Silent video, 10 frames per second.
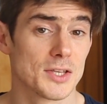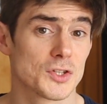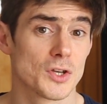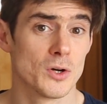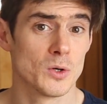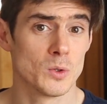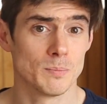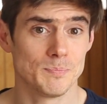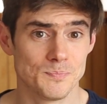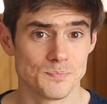
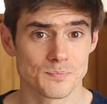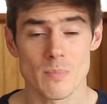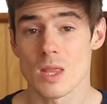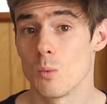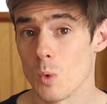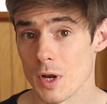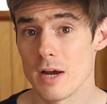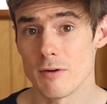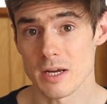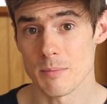So what
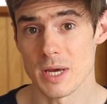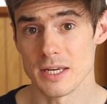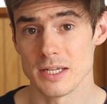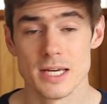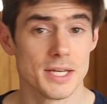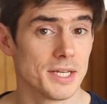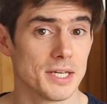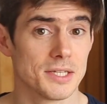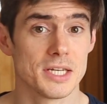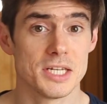I recommend
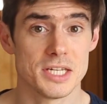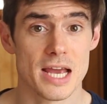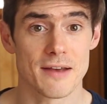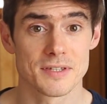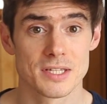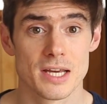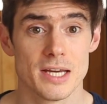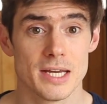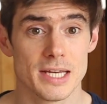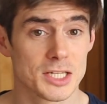is ETFs,
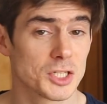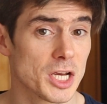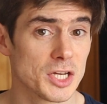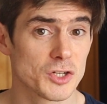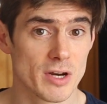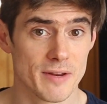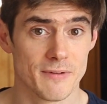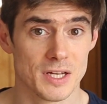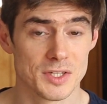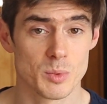exchange-traded
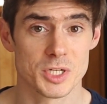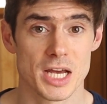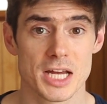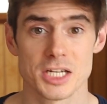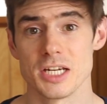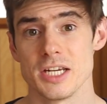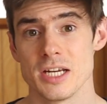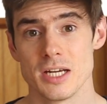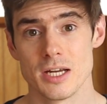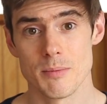funds, which are
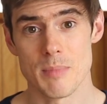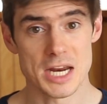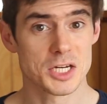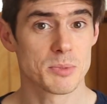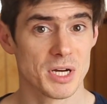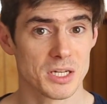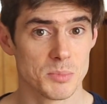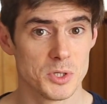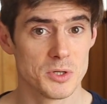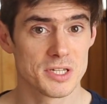actually managed by
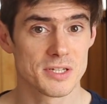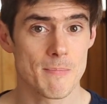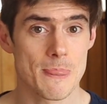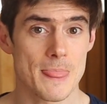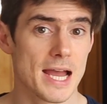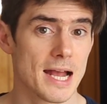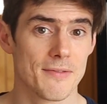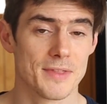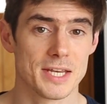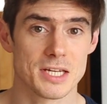computers,
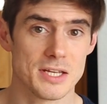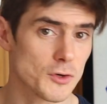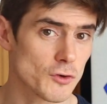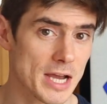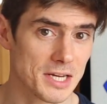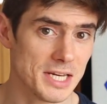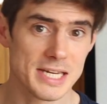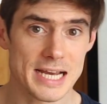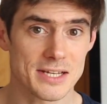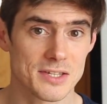and they could either track an
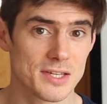index,